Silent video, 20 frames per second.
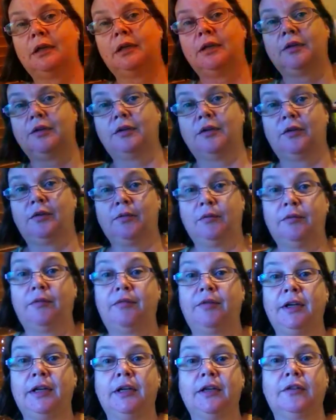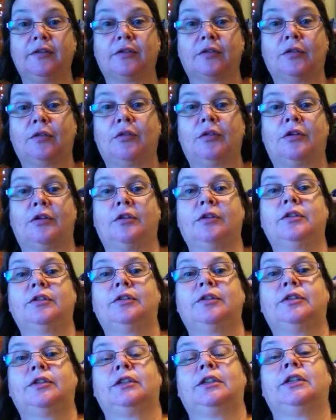So fingers
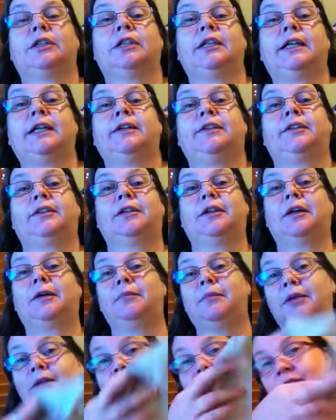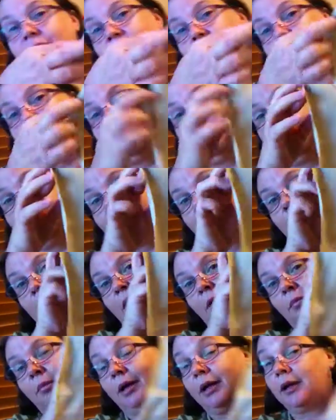crossed the next time this turns
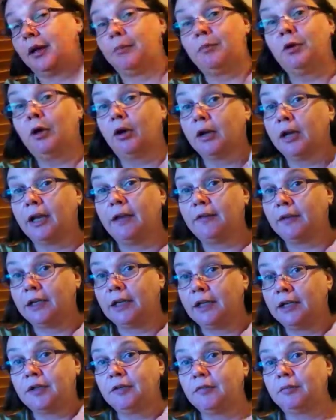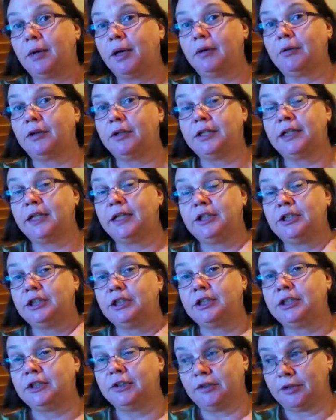up, and I'm not at the end of my
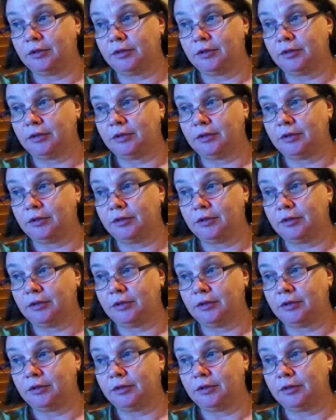rotation yet,